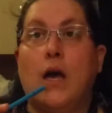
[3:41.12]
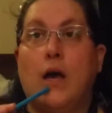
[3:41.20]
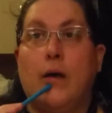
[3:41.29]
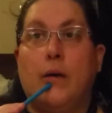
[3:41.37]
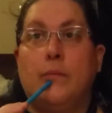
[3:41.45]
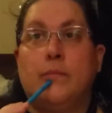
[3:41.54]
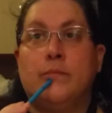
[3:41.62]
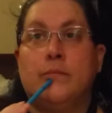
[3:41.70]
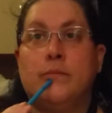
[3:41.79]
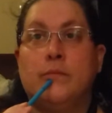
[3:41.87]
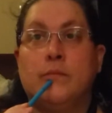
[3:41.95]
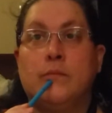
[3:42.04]
Um,
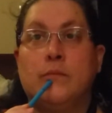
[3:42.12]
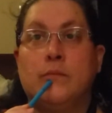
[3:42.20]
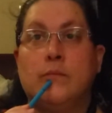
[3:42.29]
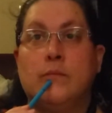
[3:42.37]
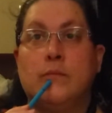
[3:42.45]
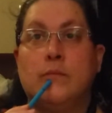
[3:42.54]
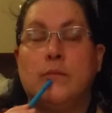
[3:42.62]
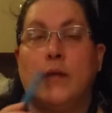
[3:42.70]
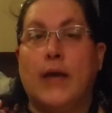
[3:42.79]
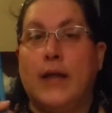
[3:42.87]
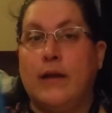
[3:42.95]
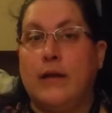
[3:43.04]

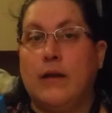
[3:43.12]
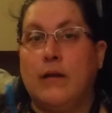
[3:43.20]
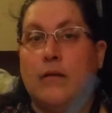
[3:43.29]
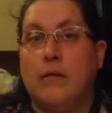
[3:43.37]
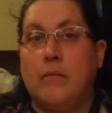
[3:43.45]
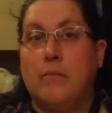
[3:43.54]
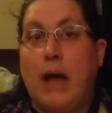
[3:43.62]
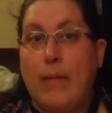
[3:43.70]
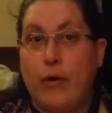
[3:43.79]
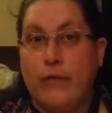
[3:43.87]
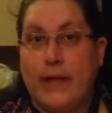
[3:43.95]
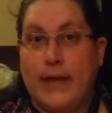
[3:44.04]
and my
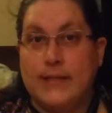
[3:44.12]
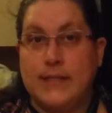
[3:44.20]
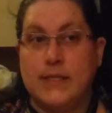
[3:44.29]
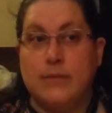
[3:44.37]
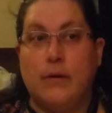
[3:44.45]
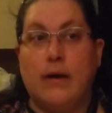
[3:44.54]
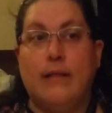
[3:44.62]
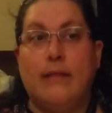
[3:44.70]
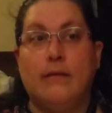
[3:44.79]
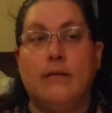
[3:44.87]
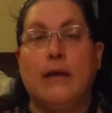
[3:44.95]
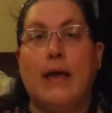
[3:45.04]
birthday is this month.
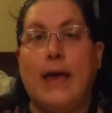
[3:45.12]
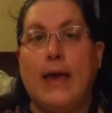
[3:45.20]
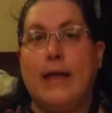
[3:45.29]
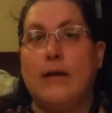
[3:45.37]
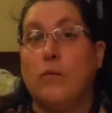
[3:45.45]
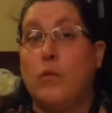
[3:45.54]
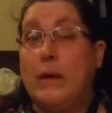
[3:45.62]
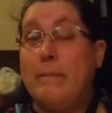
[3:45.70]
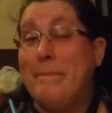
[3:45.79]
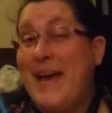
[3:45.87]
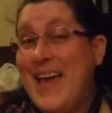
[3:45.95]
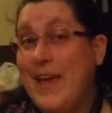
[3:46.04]
And we
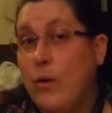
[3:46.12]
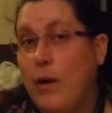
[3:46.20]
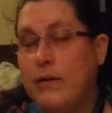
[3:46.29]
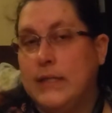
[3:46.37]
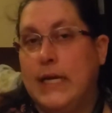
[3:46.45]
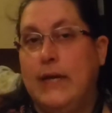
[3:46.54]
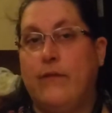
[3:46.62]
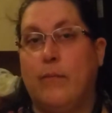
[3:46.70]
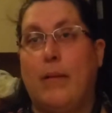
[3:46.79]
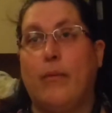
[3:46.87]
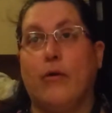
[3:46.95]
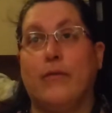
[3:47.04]
may go out to eat for
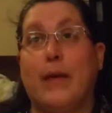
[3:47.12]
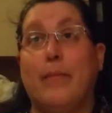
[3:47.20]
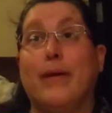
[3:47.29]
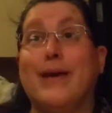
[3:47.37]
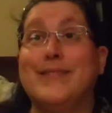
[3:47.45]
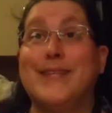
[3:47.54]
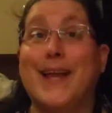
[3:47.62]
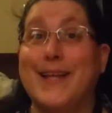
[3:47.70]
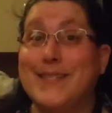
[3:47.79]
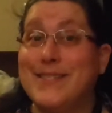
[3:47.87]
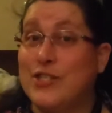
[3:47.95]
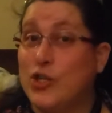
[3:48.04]
my birthday because that
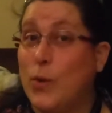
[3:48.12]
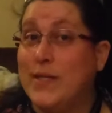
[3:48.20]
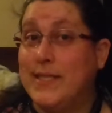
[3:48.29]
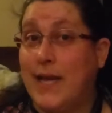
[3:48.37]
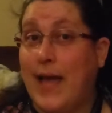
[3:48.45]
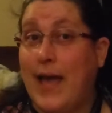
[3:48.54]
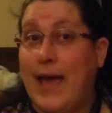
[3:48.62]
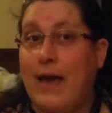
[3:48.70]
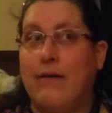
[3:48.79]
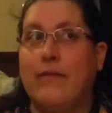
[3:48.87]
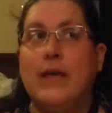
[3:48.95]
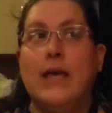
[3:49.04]
is a choice that I
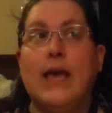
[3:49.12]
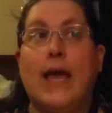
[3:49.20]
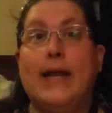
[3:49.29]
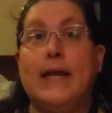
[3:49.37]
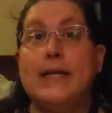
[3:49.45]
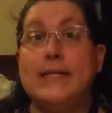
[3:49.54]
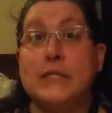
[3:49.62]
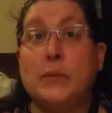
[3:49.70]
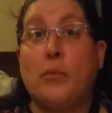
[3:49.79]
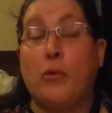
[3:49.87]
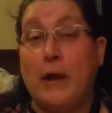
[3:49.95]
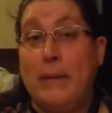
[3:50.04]
have. And it is a
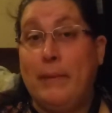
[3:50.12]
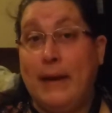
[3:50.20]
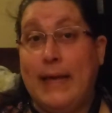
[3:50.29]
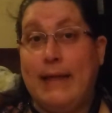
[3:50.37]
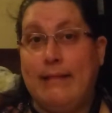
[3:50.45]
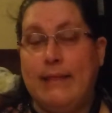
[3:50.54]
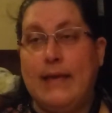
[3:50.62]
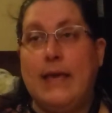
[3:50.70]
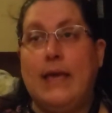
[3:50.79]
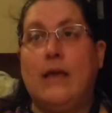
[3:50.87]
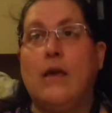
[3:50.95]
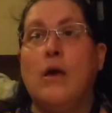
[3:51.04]
pre-planned
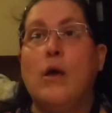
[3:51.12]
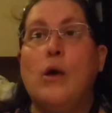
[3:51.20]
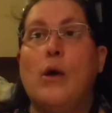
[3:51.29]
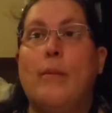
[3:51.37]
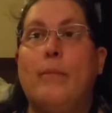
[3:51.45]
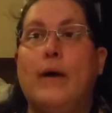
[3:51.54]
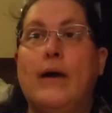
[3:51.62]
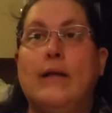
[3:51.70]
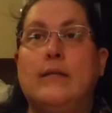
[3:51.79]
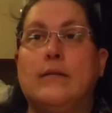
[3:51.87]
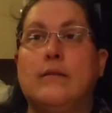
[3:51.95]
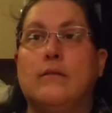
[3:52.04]
thing. But